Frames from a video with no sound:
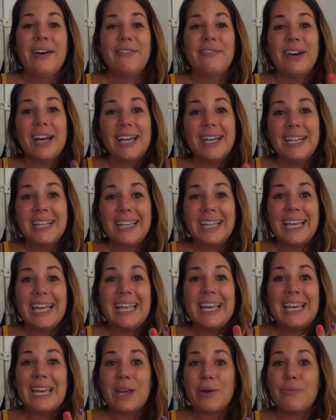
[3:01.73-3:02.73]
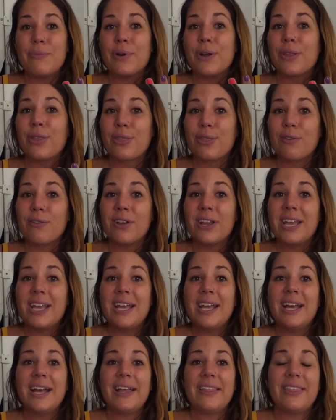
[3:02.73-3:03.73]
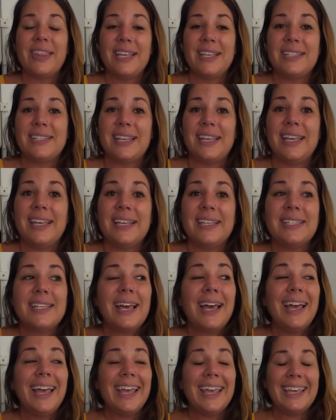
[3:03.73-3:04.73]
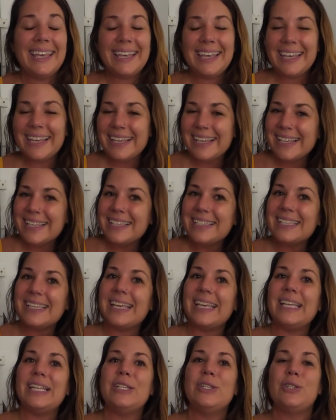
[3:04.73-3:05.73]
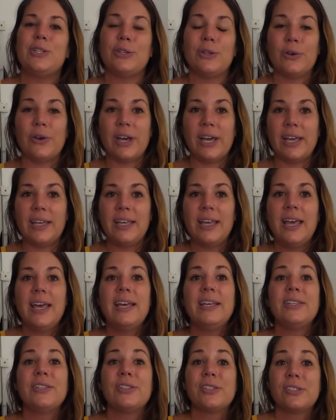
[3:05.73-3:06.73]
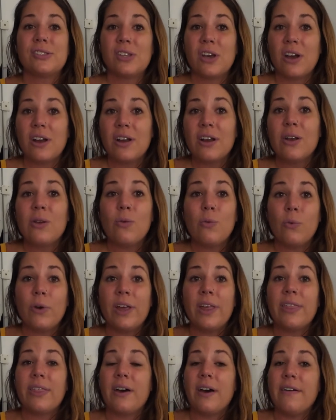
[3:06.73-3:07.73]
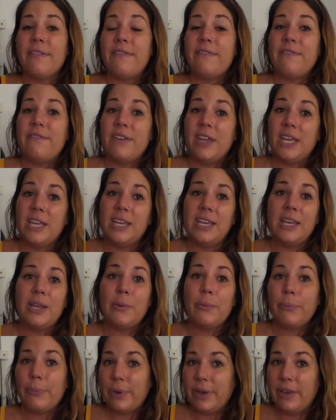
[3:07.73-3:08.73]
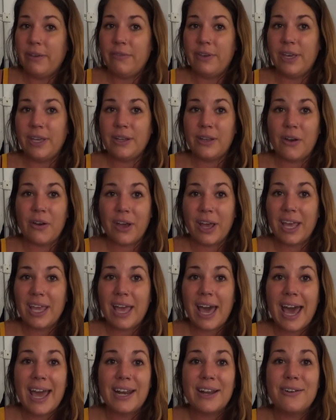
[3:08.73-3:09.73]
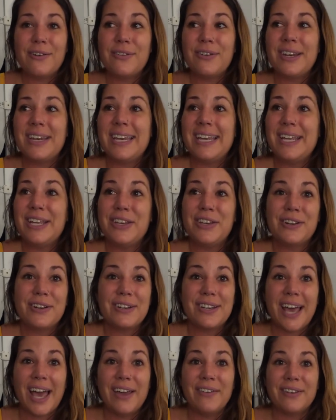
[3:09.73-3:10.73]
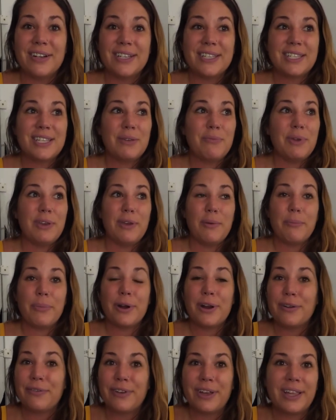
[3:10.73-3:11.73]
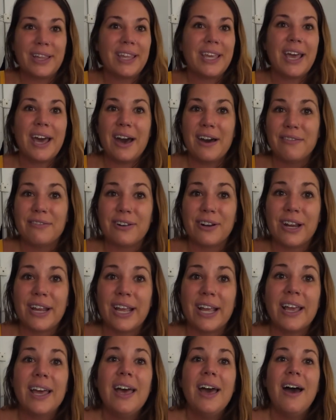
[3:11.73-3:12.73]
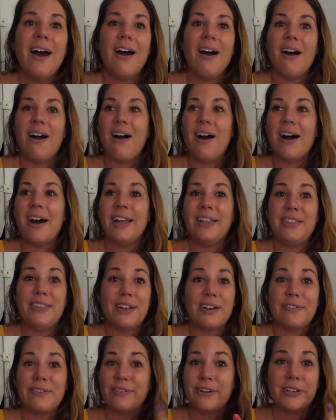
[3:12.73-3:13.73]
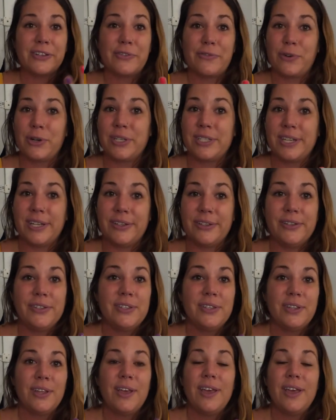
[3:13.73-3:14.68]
Finally, number 3, this is ease into it. Start with a fin pivot, okay? I don't need your divers to be perfectly hovering on their first 4 skills.